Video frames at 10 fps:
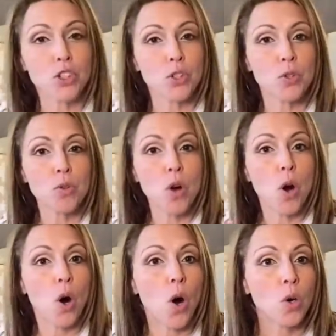you
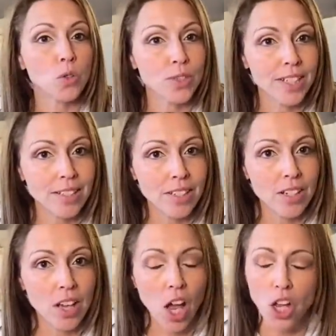hold it,
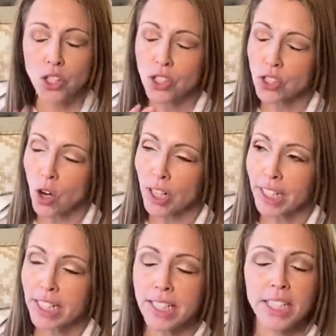start
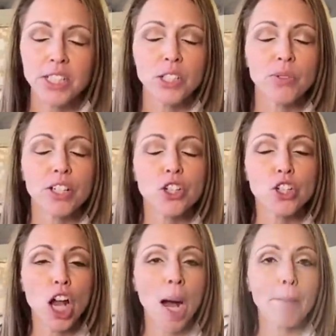continuing
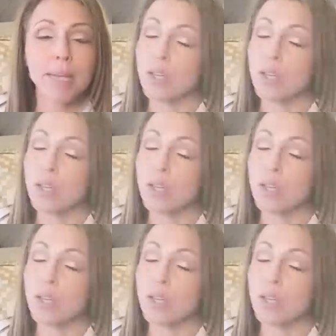shopping